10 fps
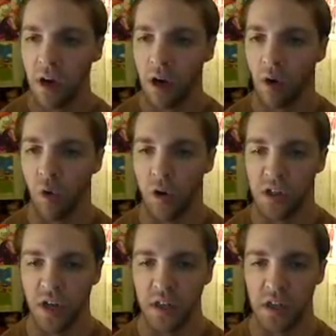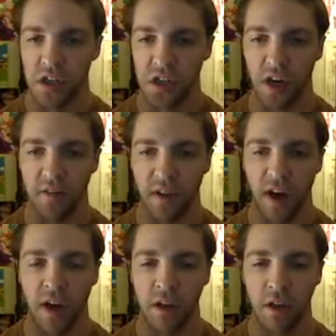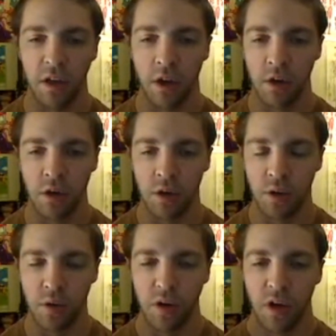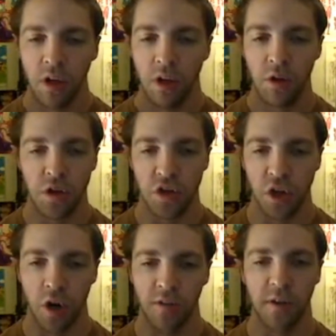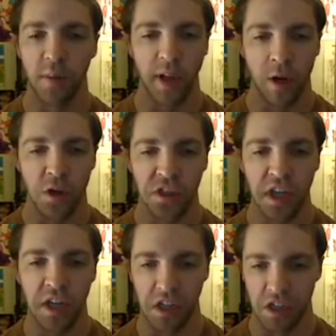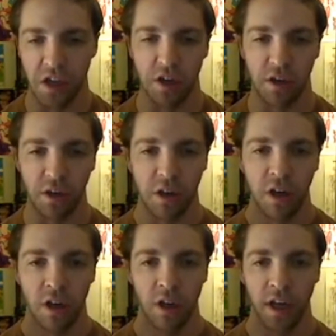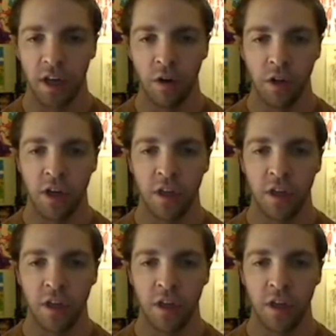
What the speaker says: or is that just stuff that you can show if the player is standing still? It only